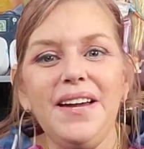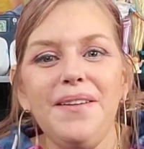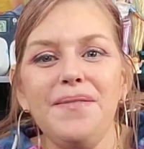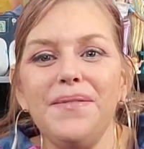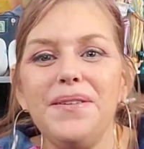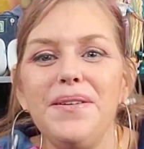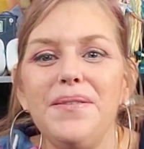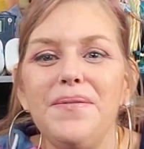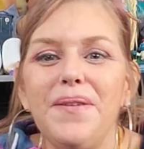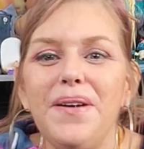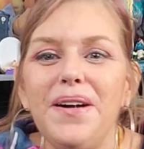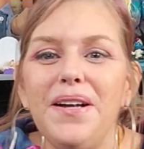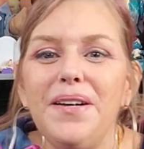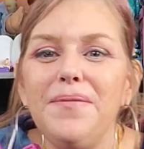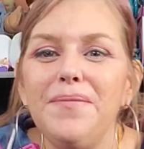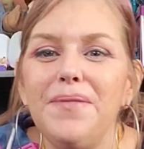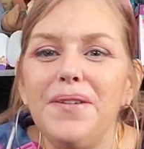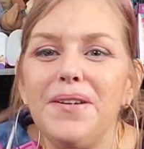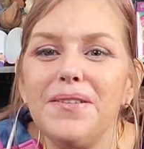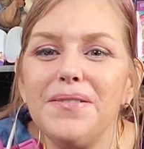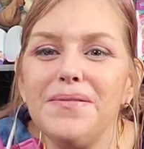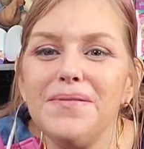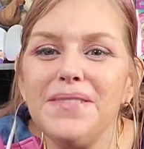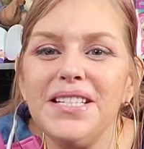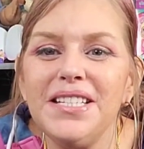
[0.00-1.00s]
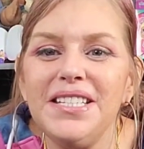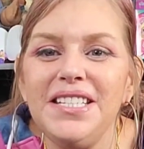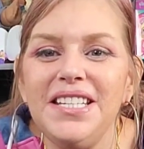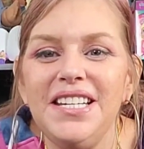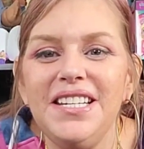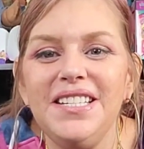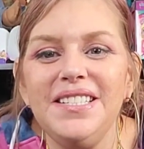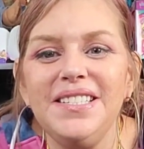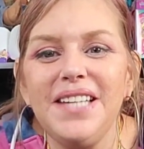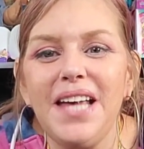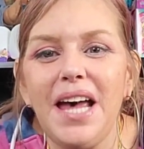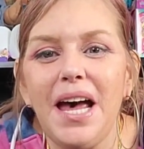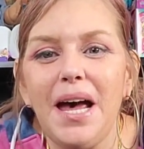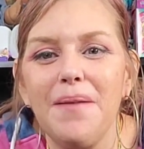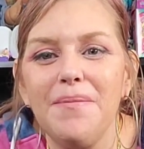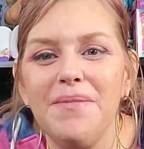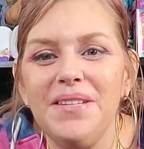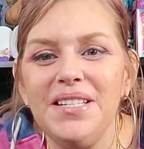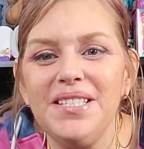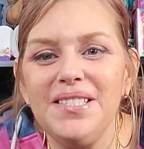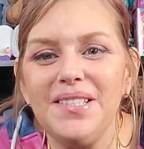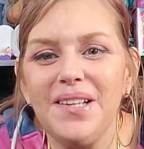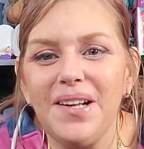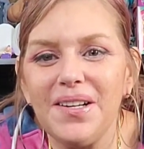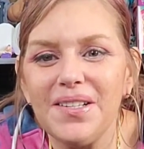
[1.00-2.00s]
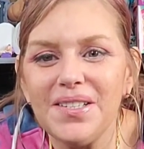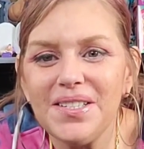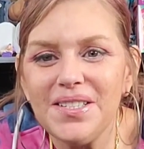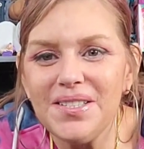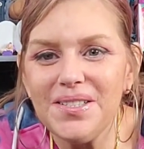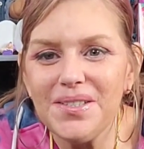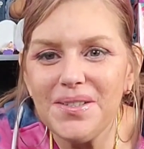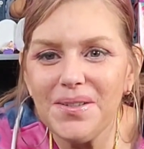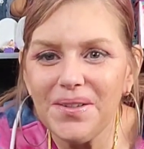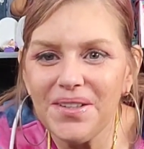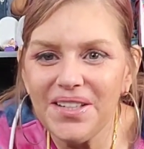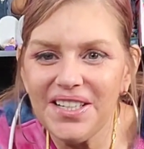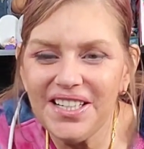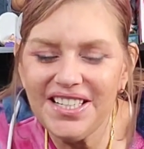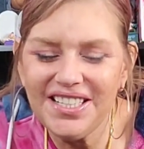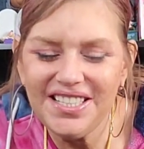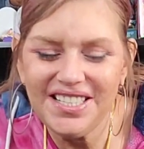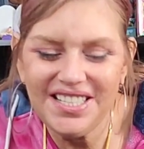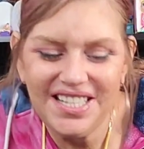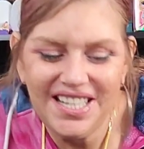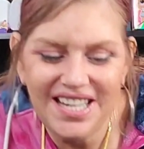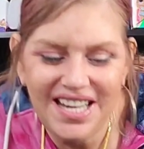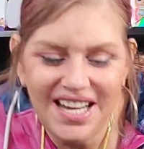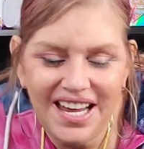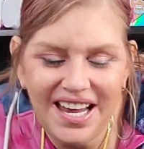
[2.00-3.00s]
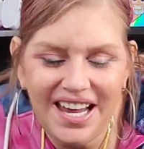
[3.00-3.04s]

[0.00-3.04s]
Hi everyone, welcome to Dee's Cabbage Dolls and Toys.